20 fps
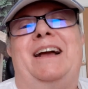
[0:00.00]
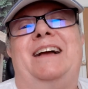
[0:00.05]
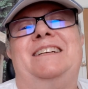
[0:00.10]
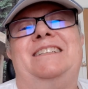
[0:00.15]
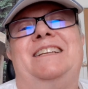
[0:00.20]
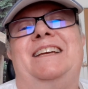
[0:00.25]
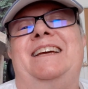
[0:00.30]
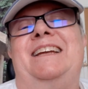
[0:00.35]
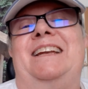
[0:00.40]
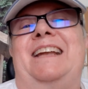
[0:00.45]

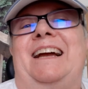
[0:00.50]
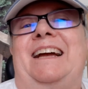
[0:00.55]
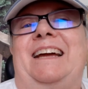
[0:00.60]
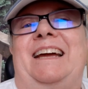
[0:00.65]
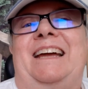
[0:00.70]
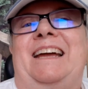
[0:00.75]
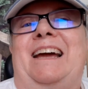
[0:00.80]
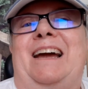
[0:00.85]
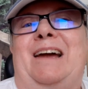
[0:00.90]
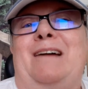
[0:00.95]
and
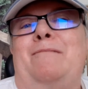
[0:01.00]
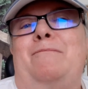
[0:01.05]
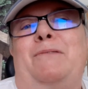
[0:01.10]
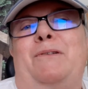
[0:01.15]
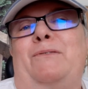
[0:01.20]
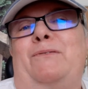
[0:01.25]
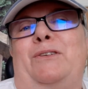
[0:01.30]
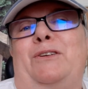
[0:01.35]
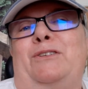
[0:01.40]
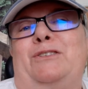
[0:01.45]
I, I
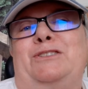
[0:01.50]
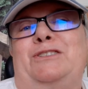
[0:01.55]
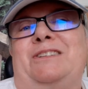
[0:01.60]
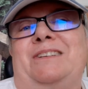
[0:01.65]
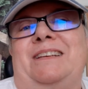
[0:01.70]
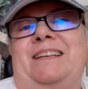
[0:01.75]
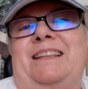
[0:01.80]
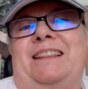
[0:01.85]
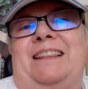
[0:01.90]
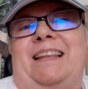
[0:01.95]

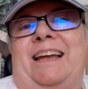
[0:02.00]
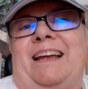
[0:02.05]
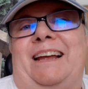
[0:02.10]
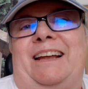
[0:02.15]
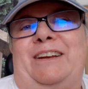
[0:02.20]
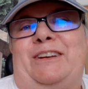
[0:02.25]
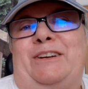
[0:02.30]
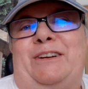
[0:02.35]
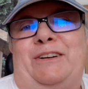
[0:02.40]
profusely thanked